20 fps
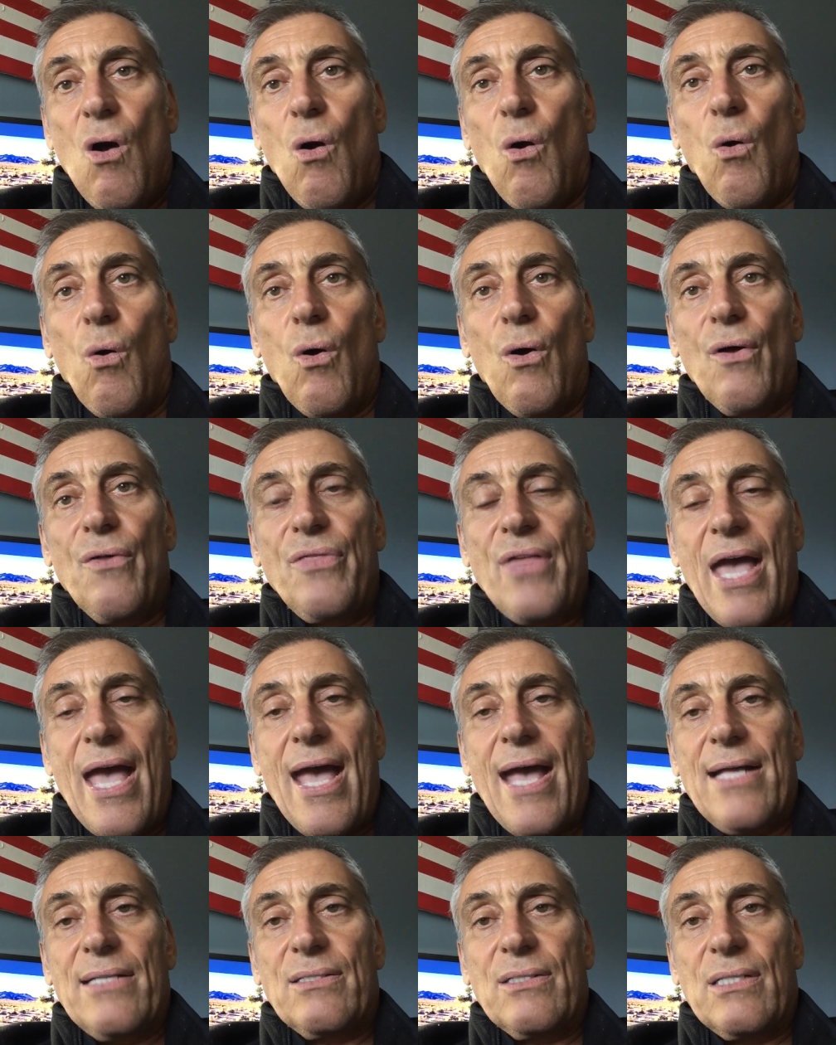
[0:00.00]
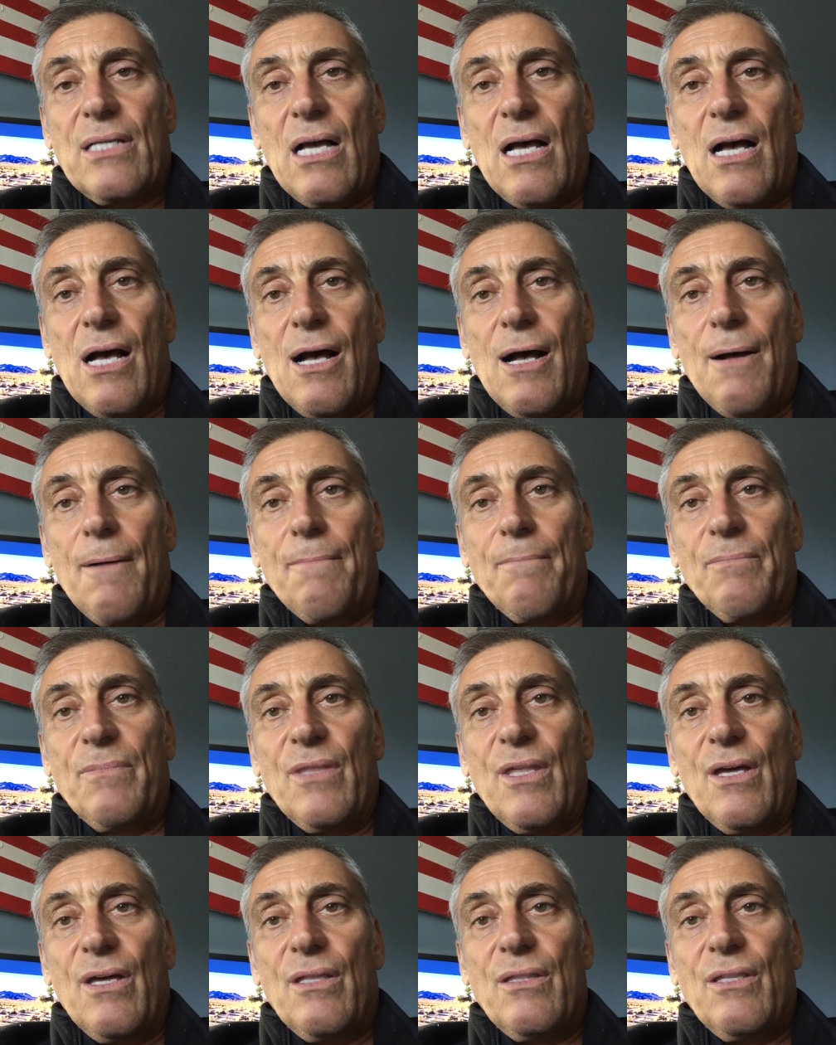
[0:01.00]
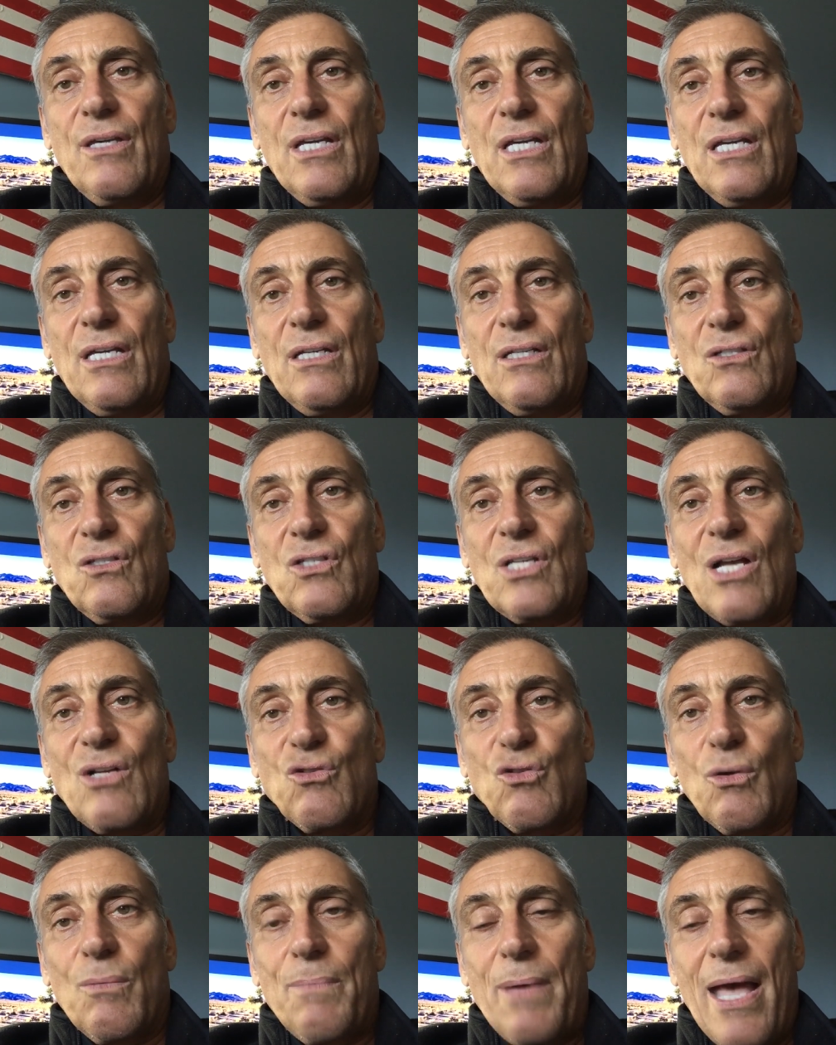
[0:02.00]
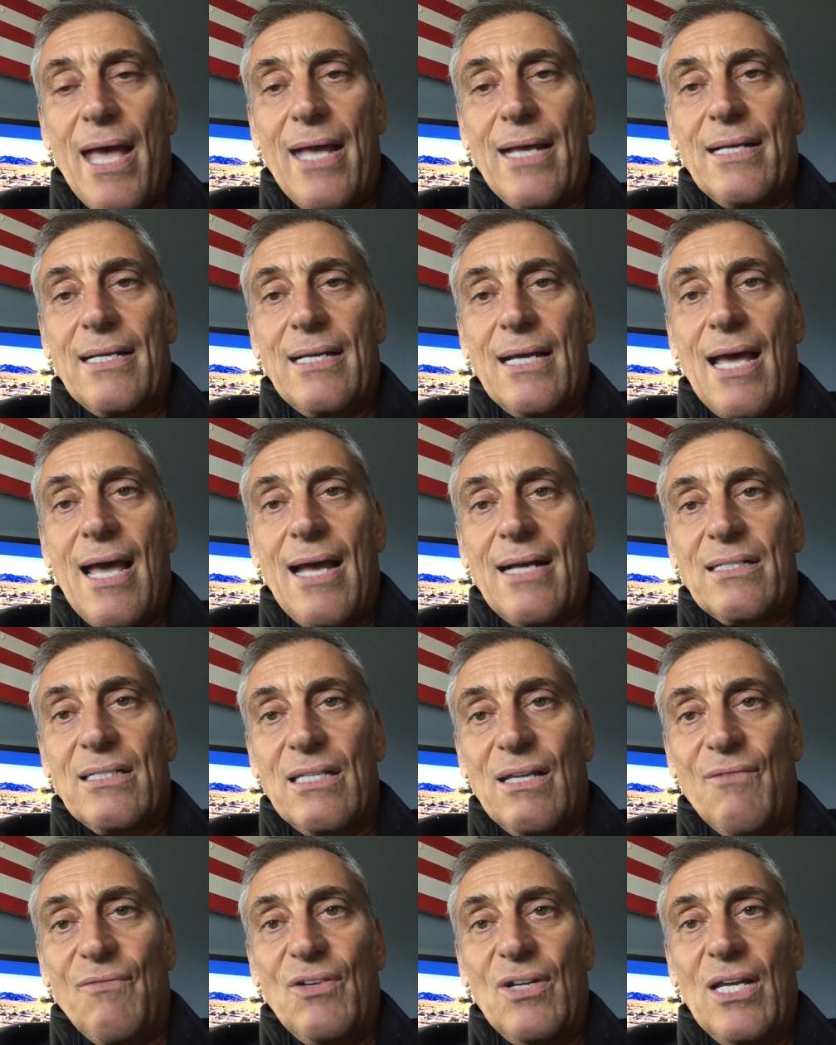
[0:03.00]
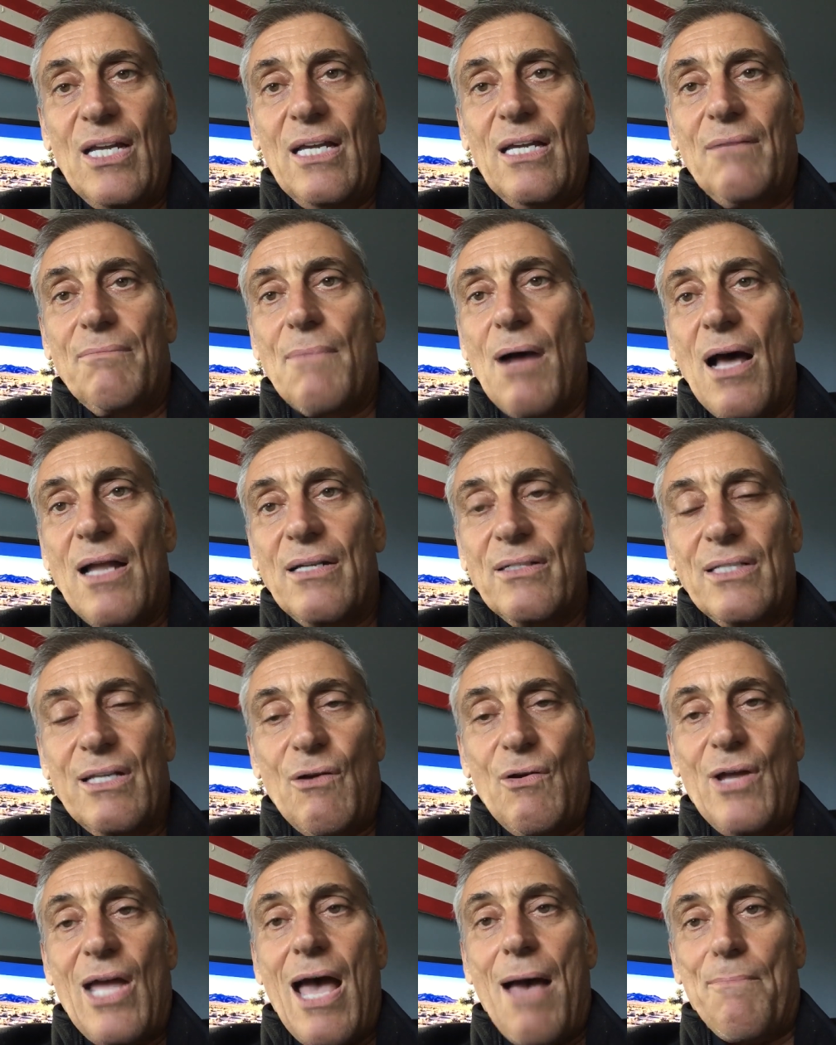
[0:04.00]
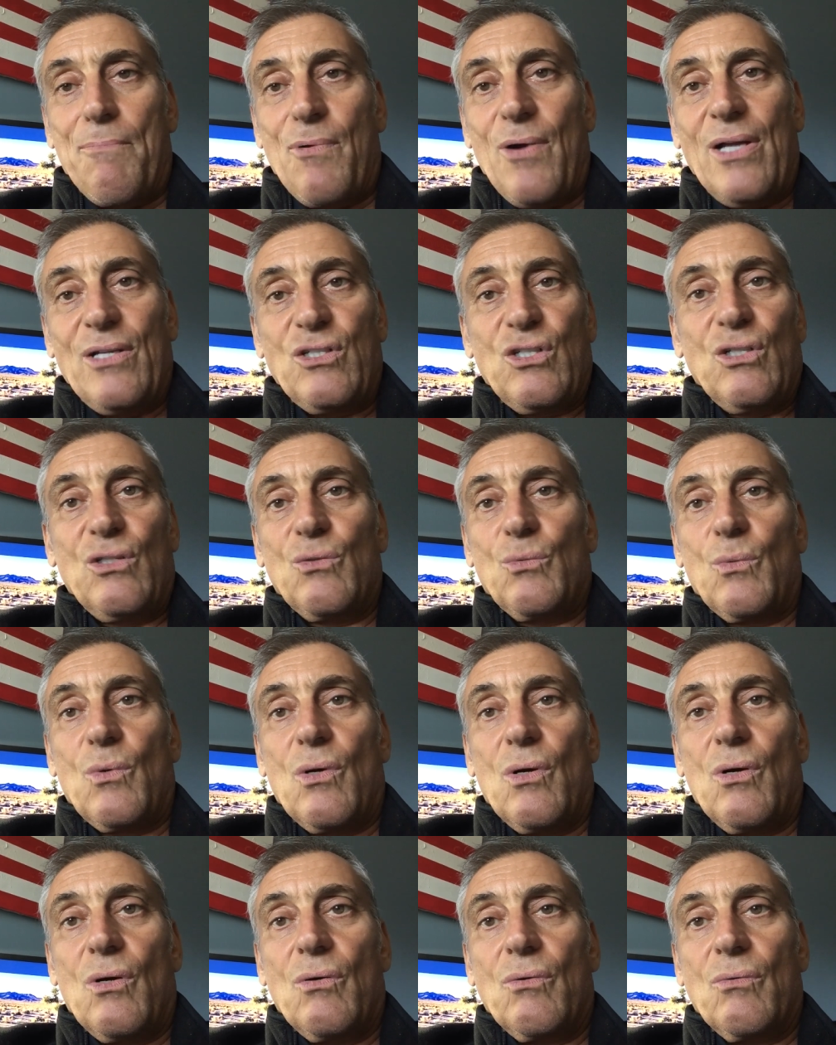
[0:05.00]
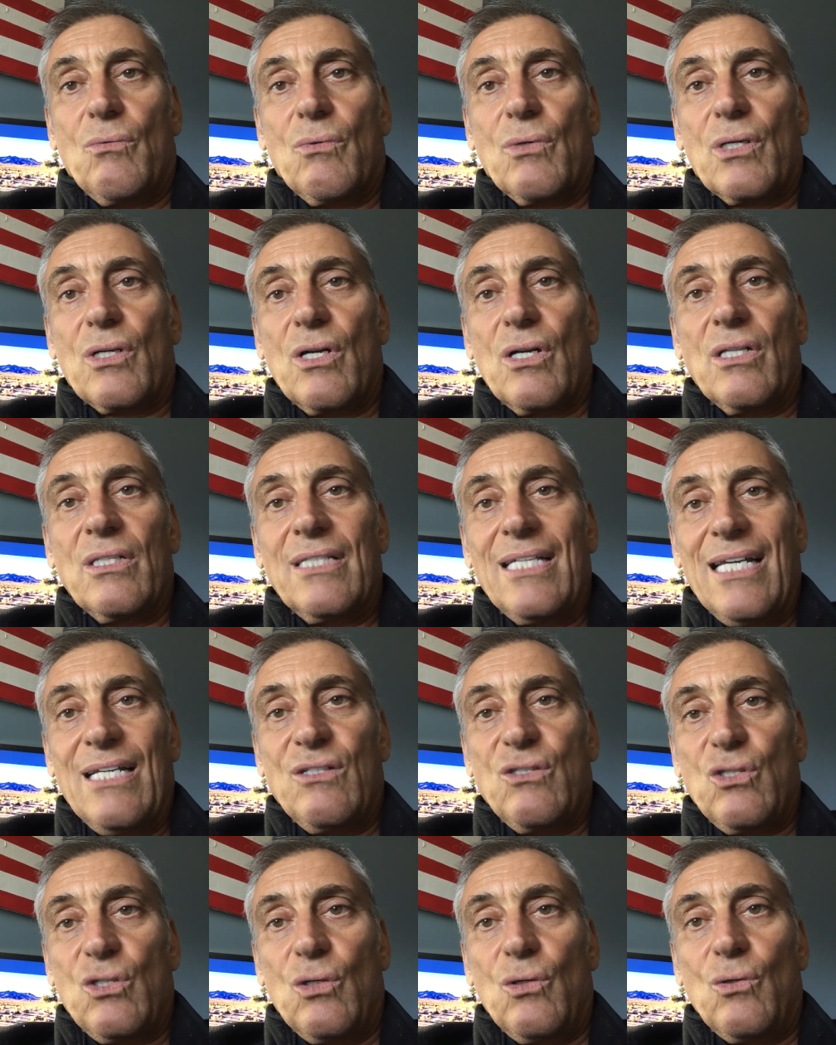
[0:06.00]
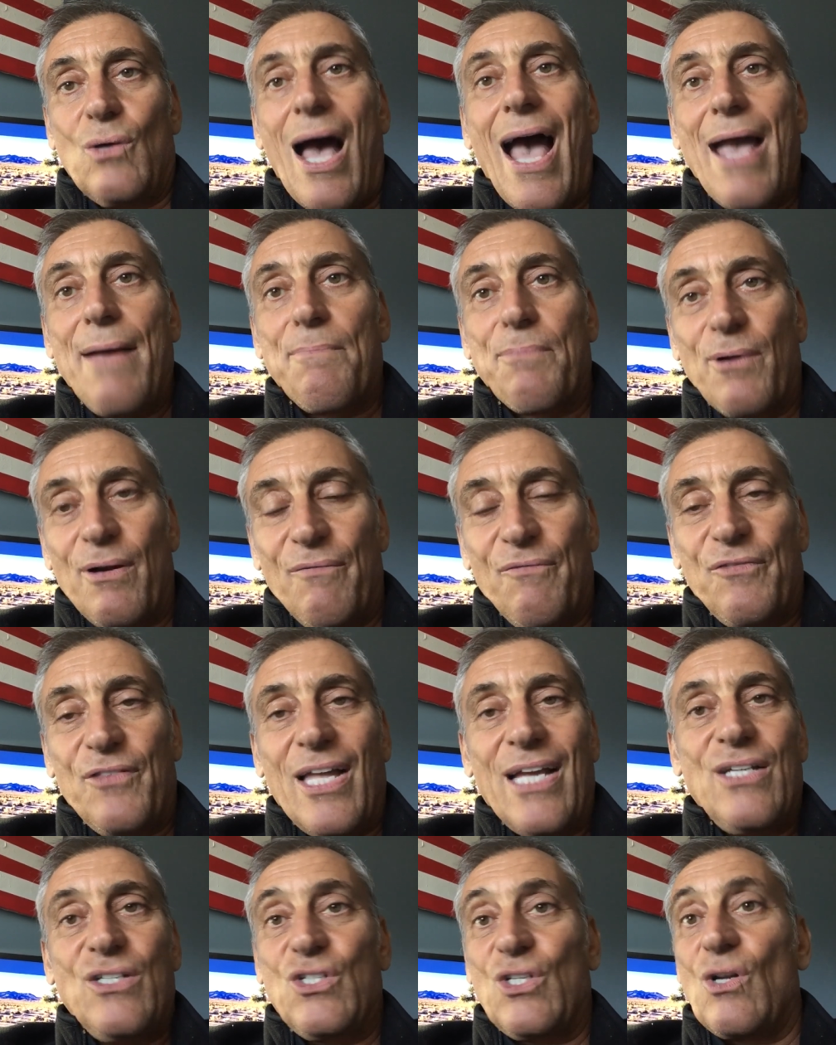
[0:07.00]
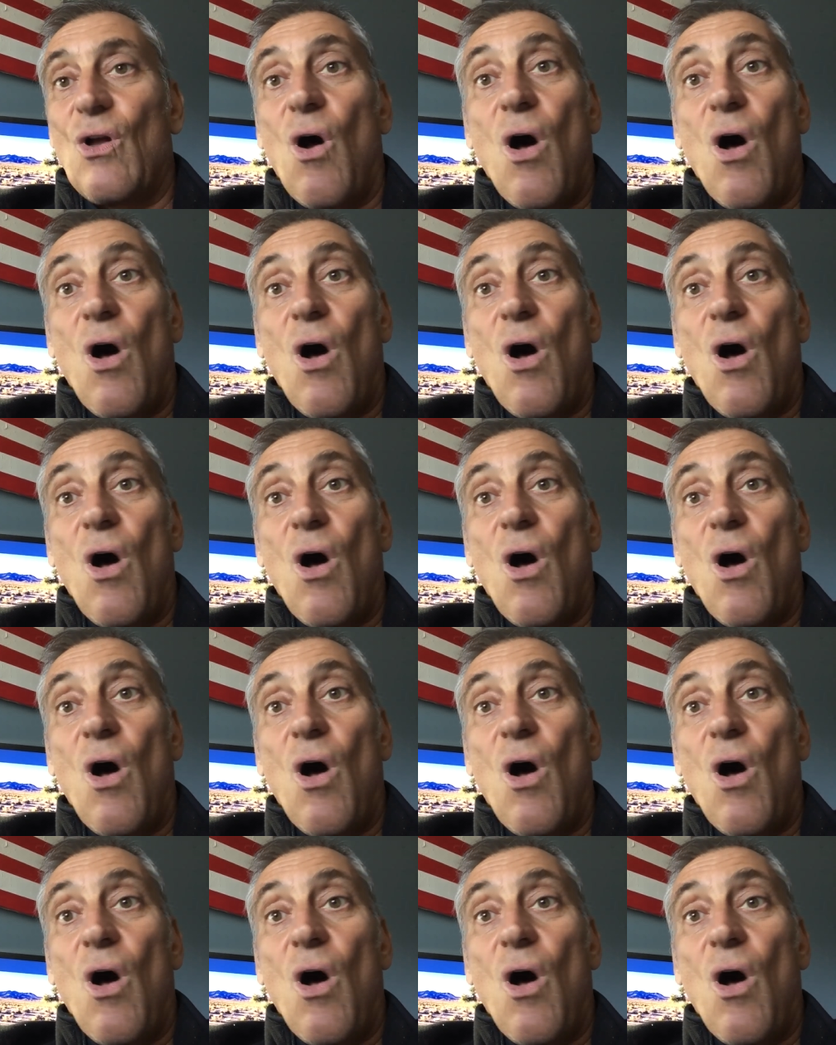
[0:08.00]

or that um, the, the central bank activity, monetary operations were, were going to lead to hyperinflation.